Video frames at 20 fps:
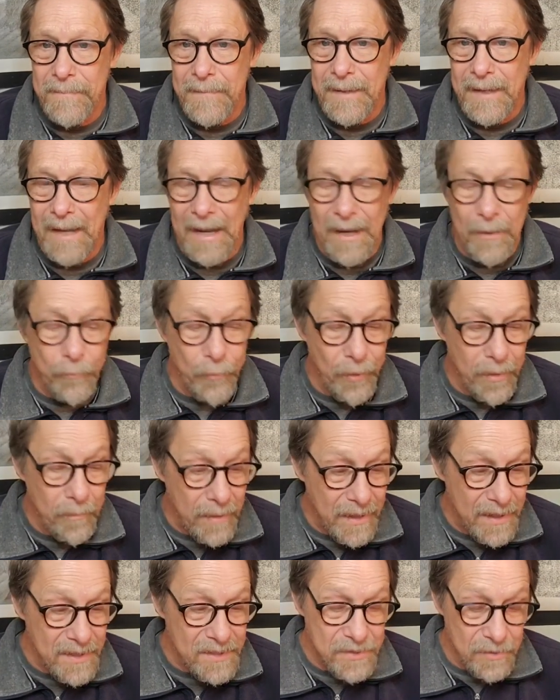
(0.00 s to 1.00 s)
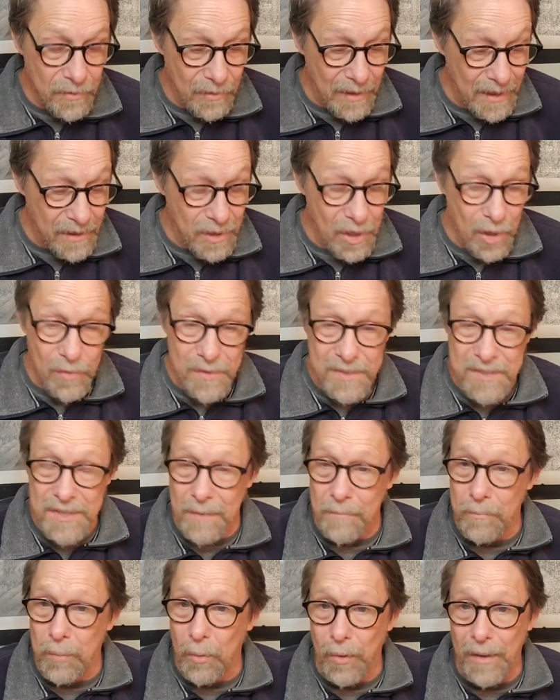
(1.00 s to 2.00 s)
Every minister I know at
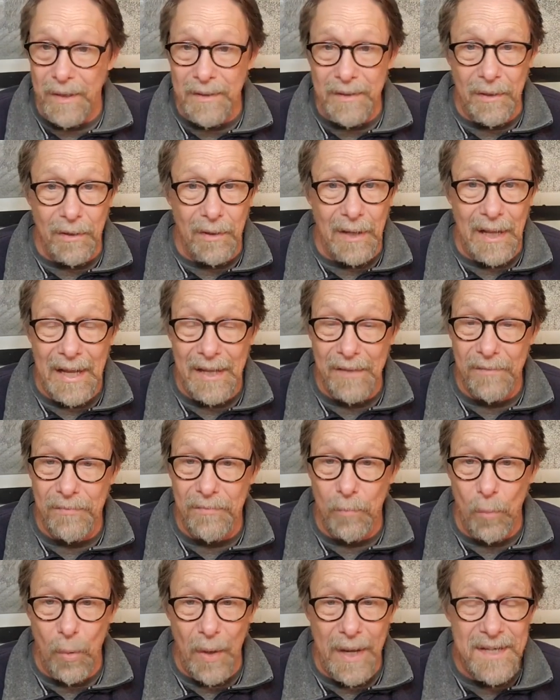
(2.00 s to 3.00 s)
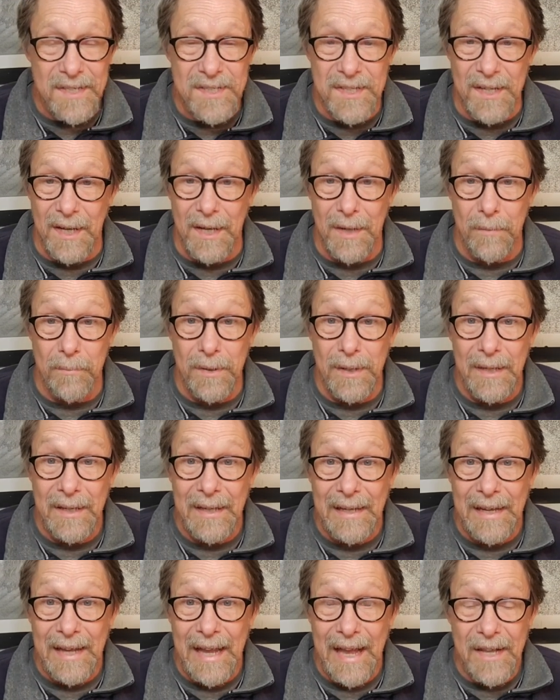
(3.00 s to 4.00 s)
some point in their life wakes up
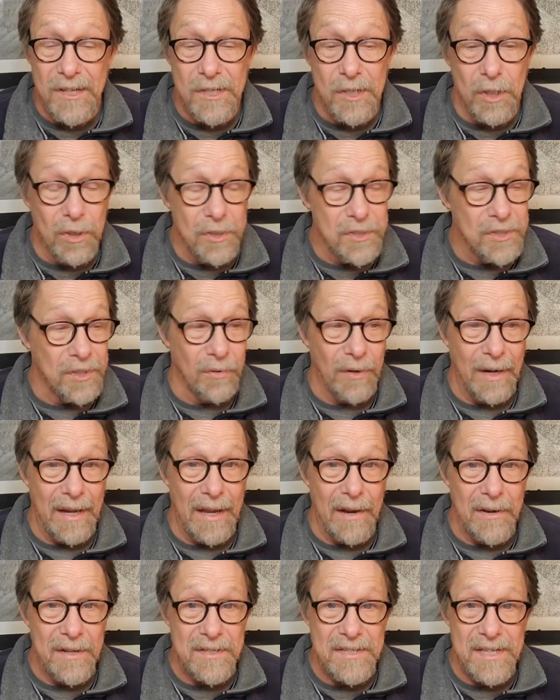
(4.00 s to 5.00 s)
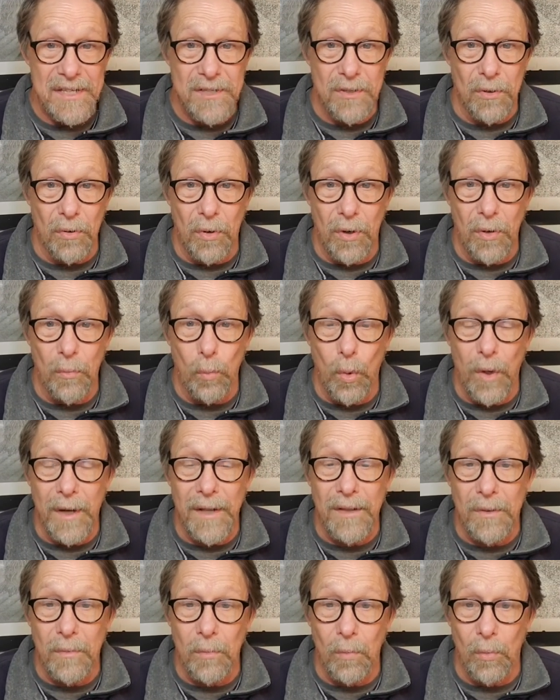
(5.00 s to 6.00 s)
and looks around and says, Lord, what
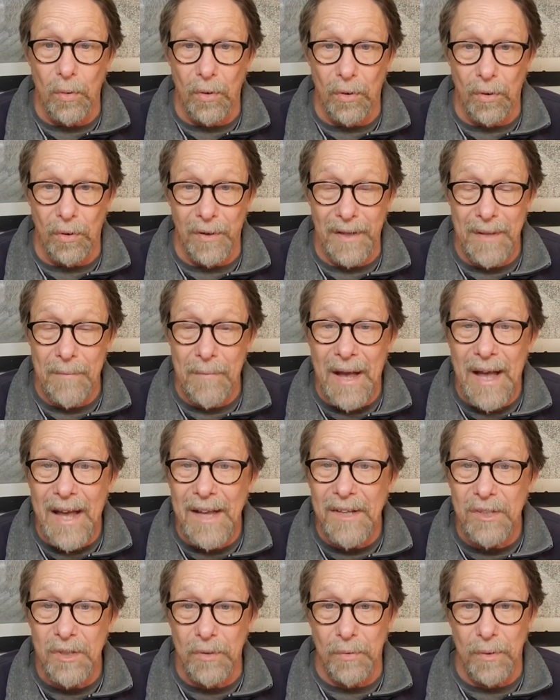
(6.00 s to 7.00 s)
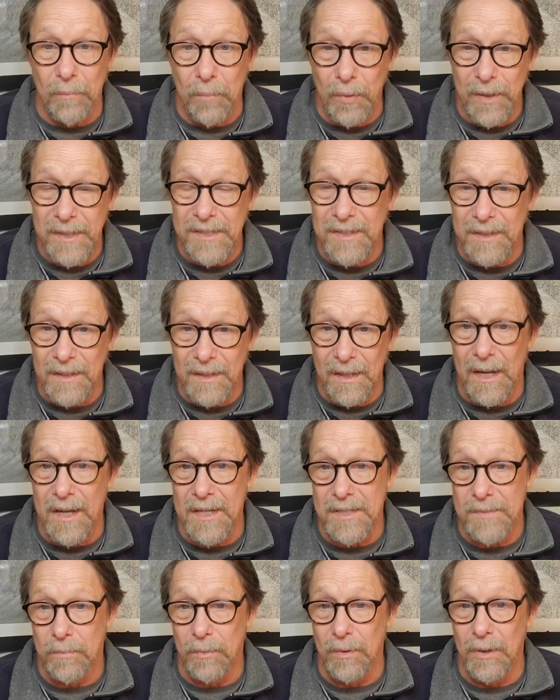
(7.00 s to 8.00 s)
in the world am I doing preaching the
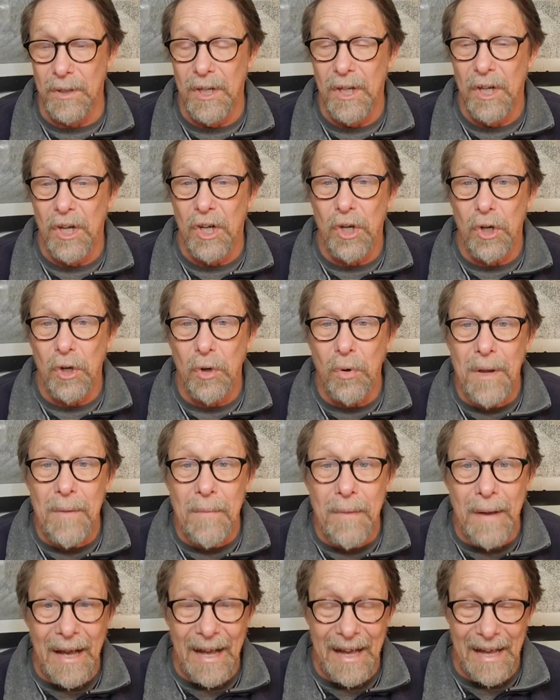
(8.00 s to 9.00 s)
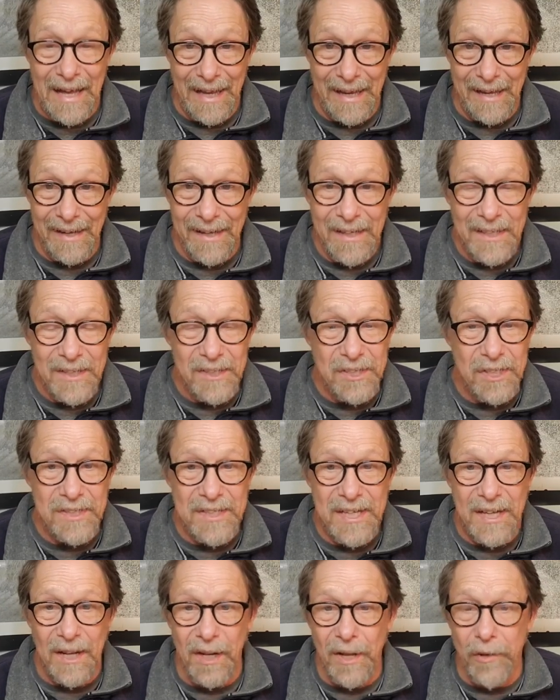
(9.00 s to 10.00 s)
gospel? Who am I to
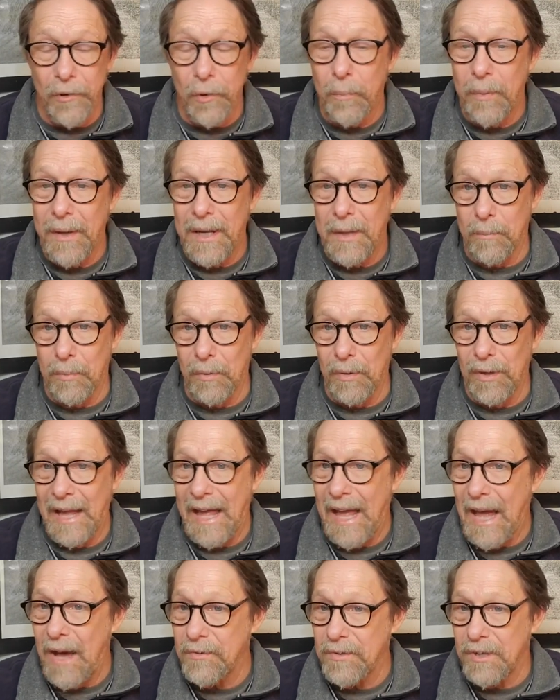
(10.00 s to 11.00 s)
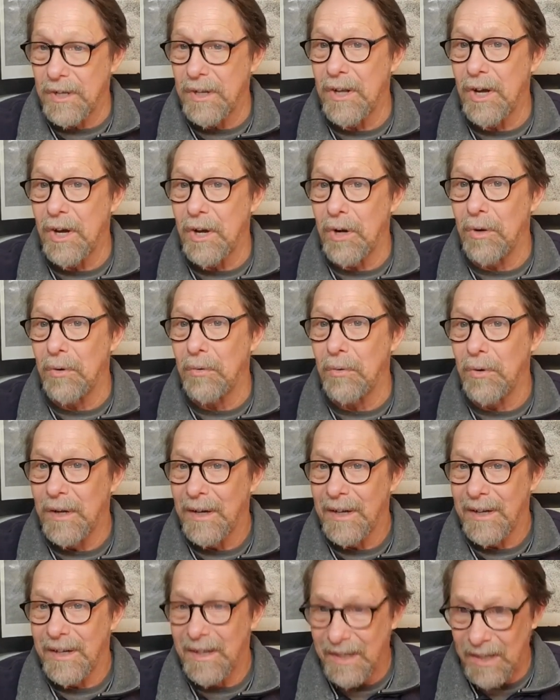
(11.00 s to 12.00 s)
tell other people how to know
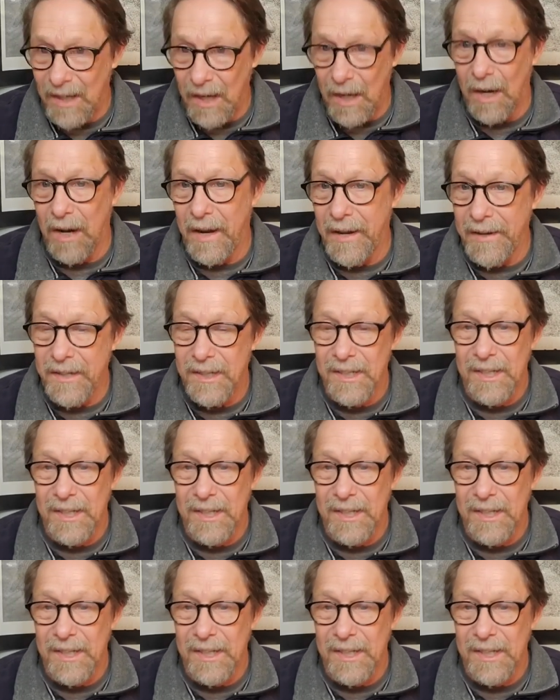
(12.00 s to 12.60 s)
God?